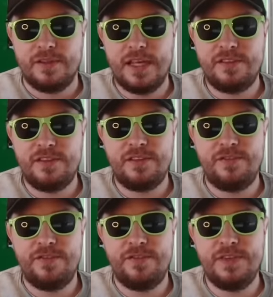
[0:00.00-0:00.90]
That's the
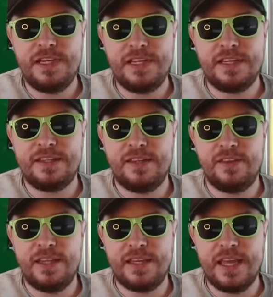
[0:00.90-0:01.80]
feeling that
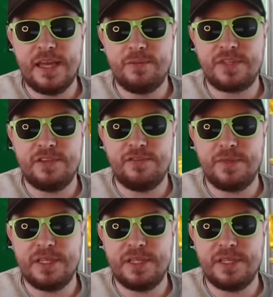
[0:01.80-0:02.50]
their games give